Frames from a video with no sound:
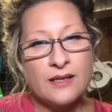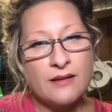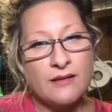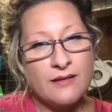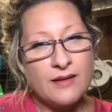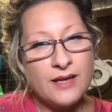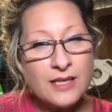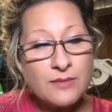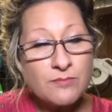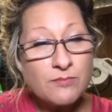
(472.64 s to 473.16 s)

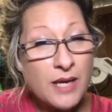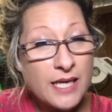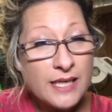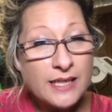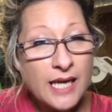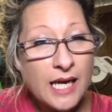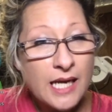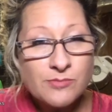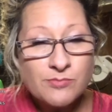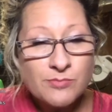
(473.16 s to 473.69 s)
it may
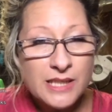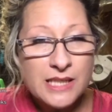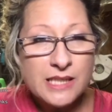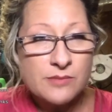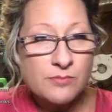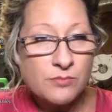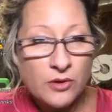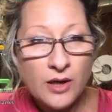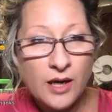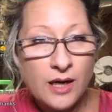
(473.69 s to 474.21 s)
not be a
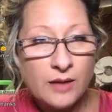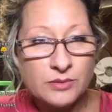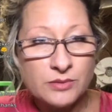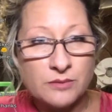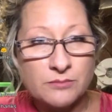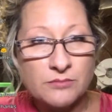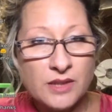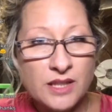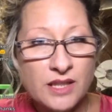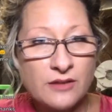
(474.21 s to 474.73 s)
problem
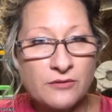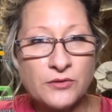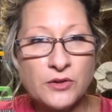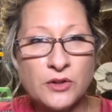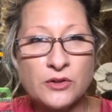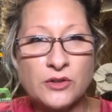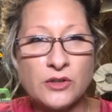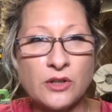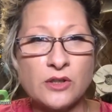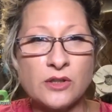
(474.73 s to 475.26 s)
if
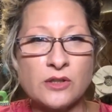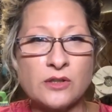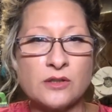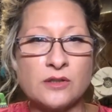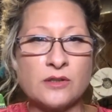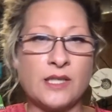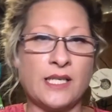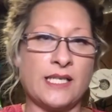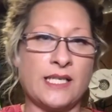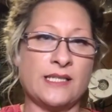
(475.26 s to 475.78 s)
your
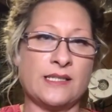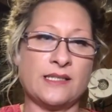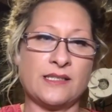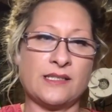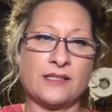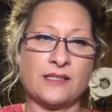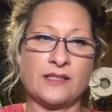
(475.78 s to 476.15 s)
dog has